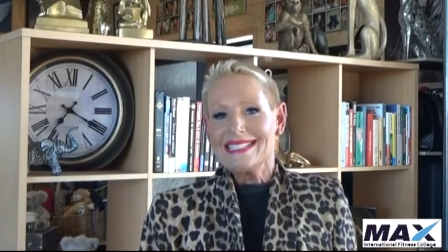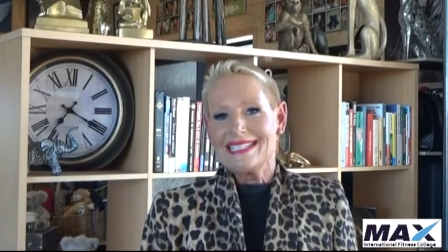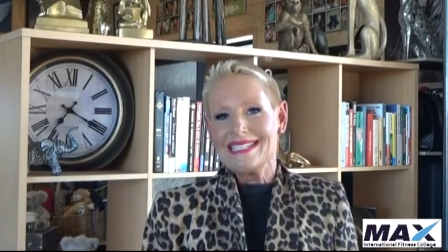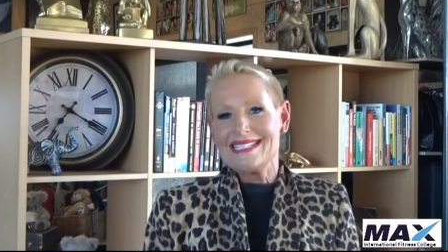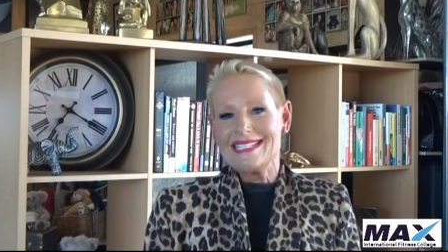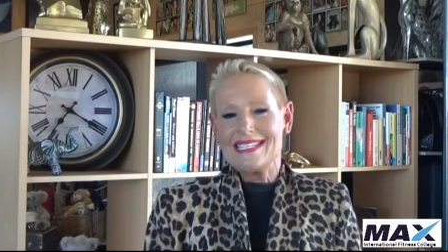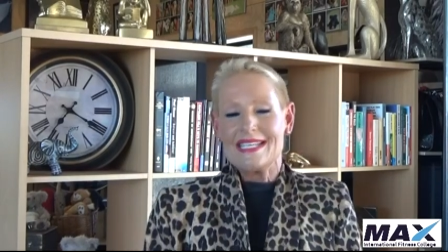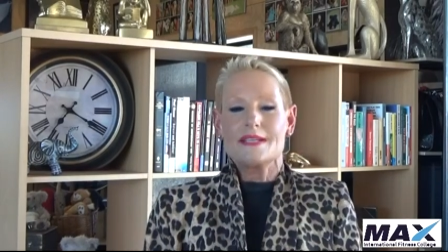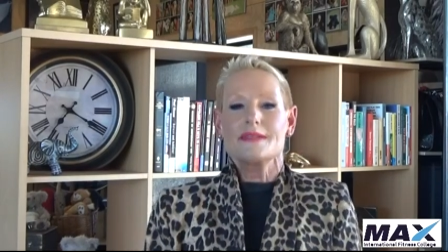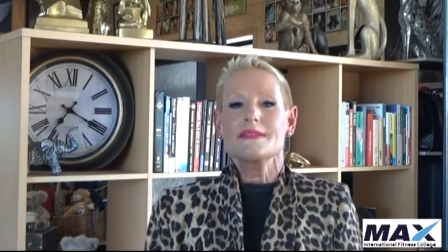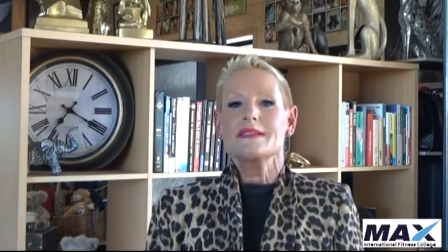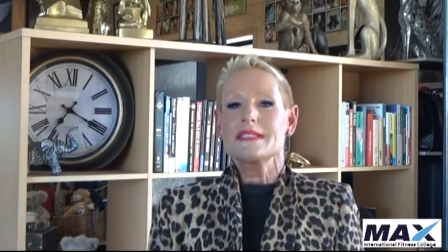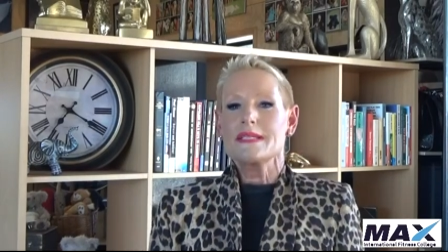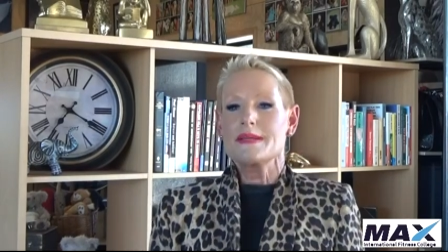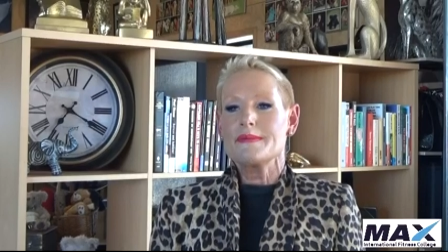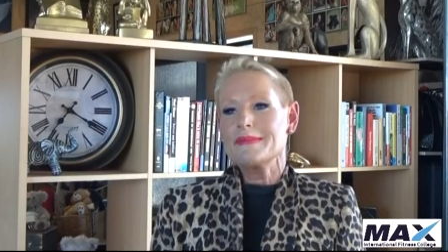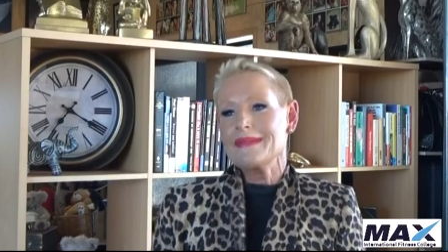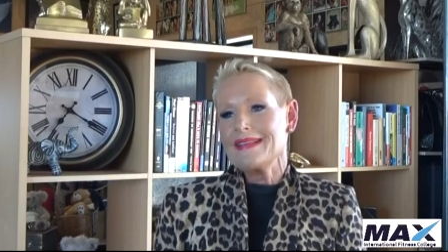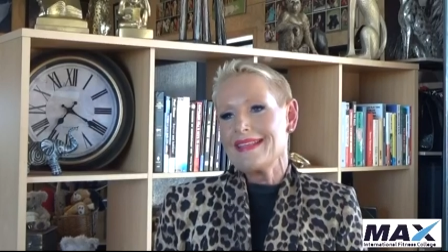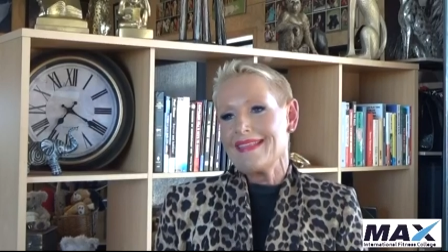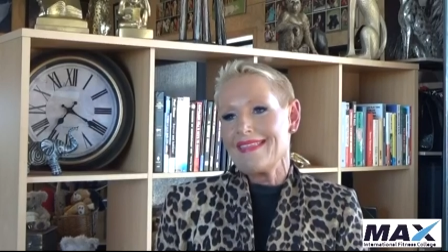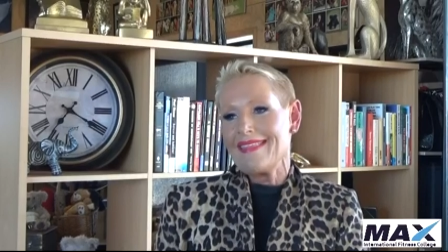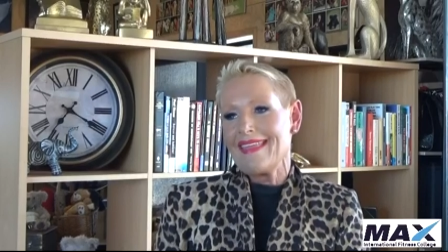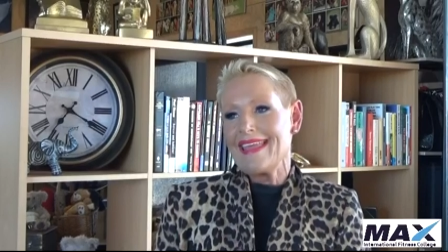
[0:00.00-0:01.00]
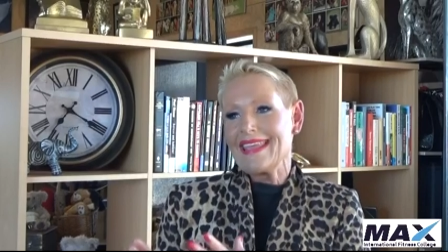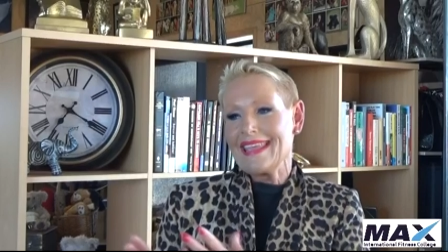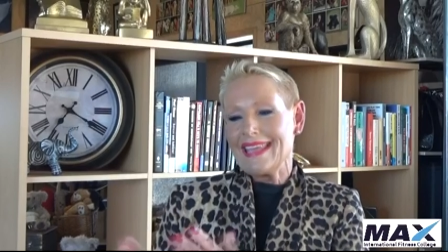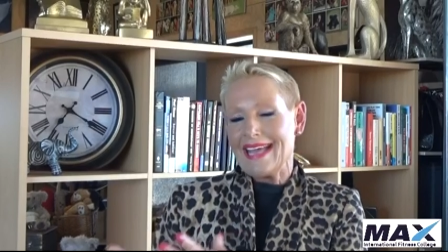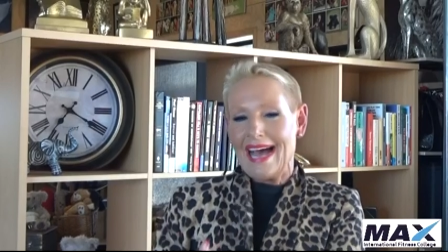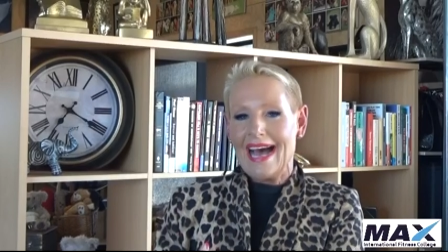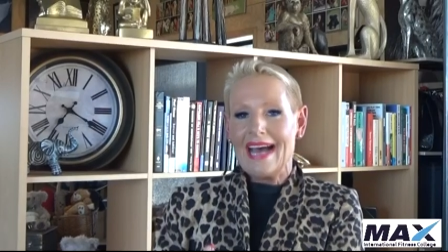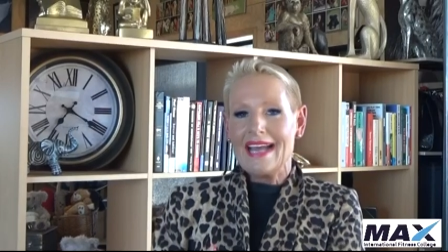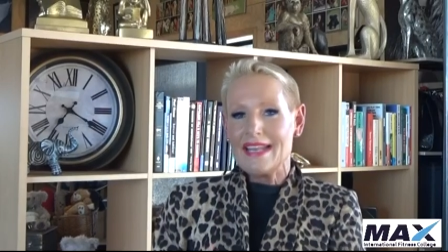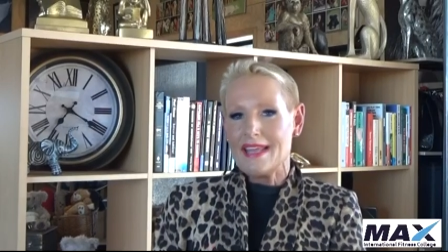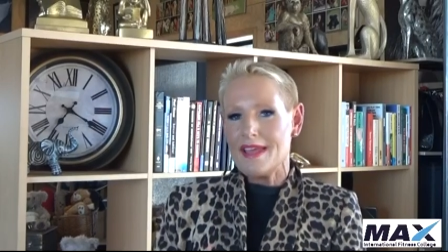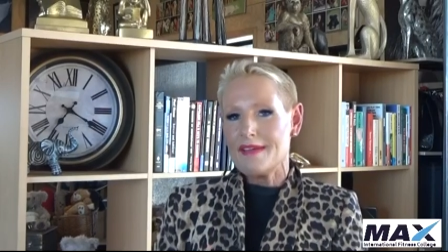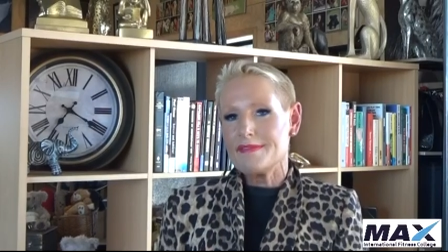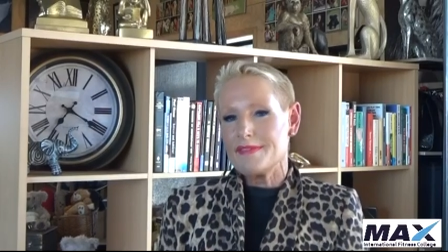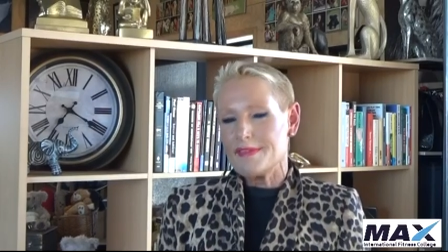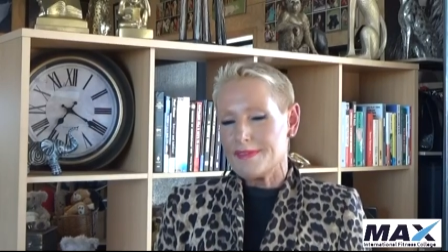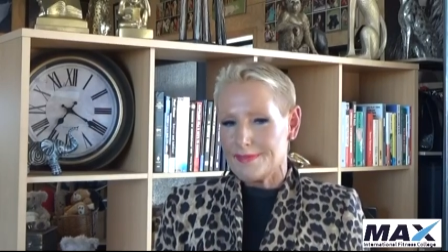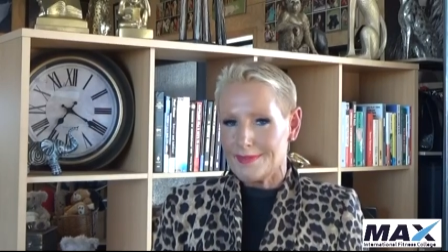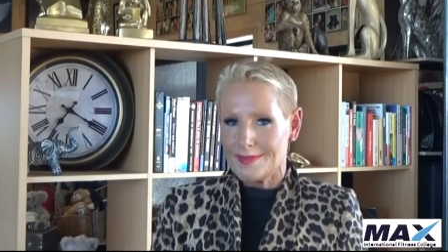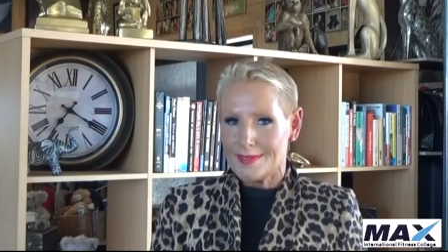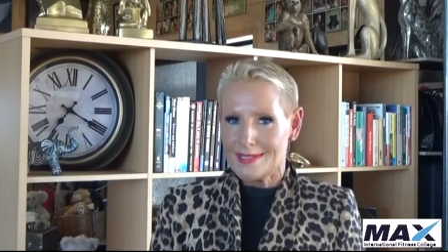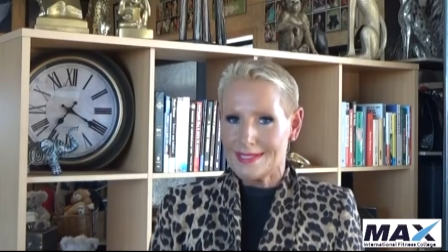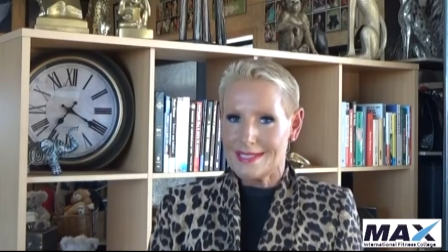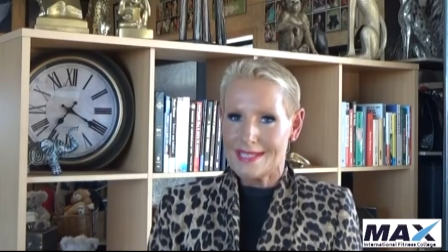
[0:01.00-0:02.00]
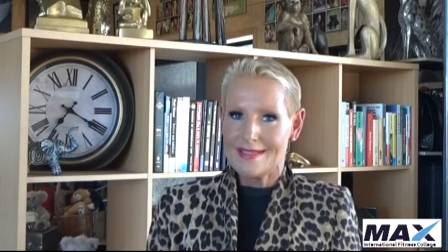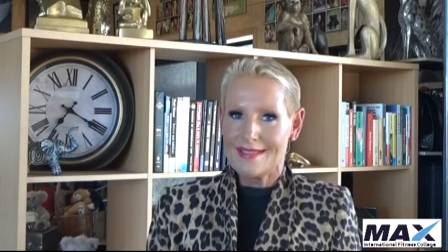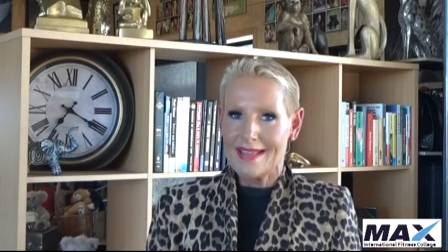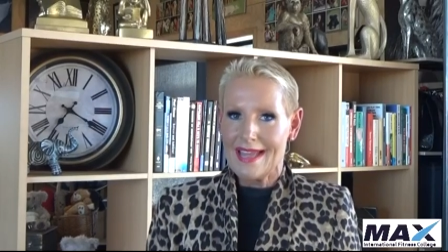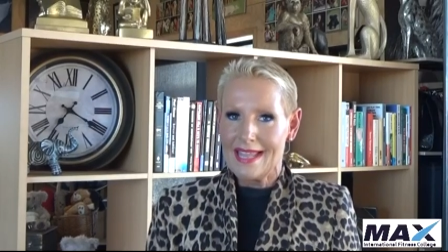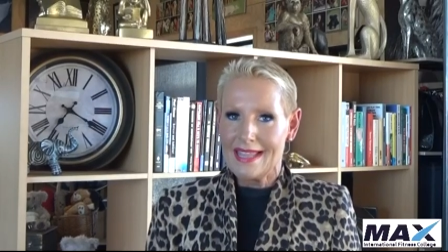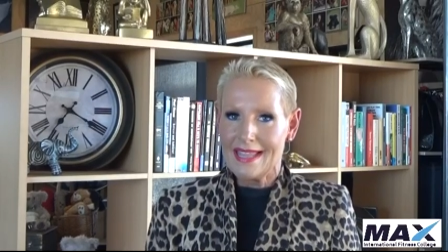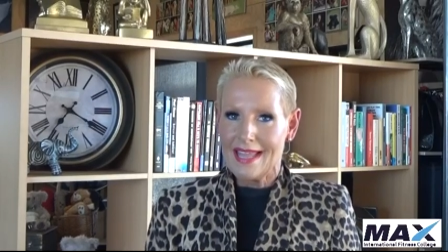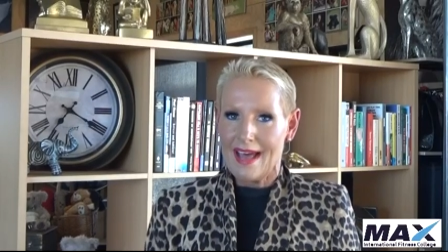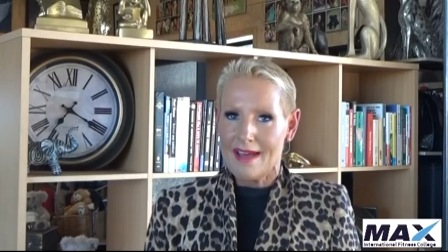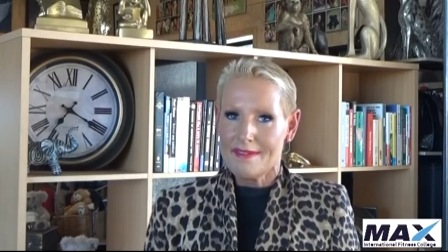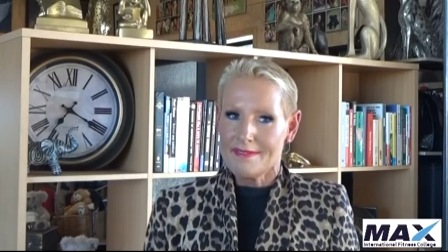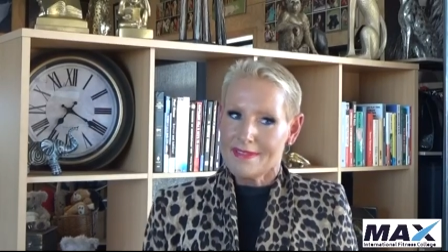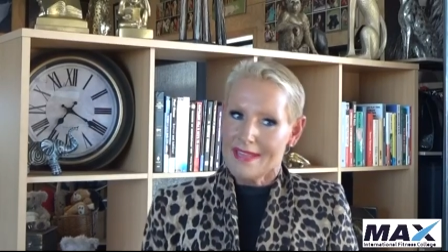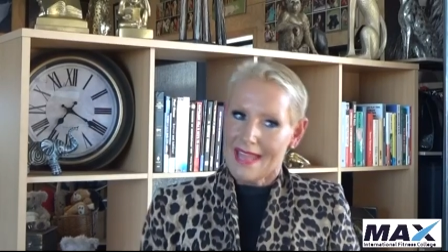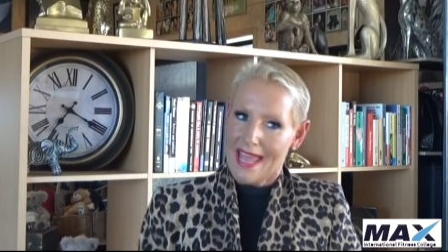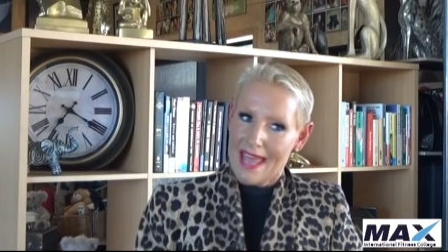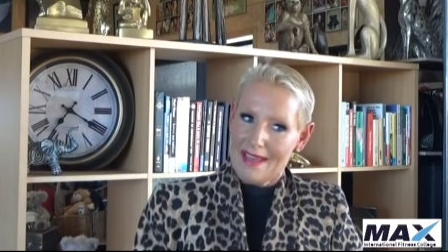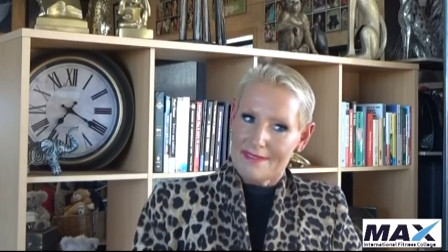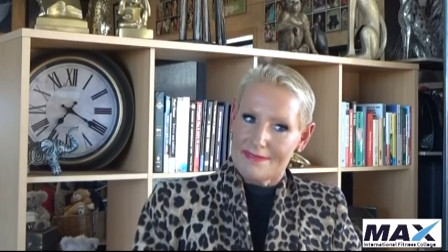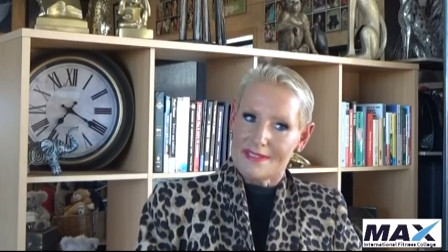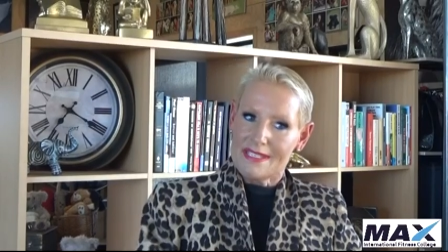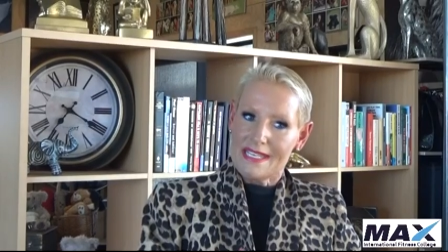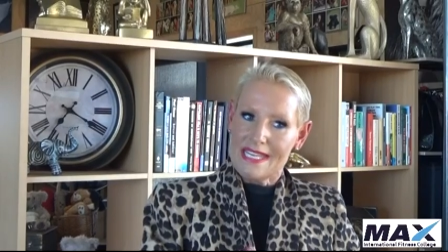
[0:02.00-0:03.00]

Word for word: to tell somebody that they can't have the foods that they love and they have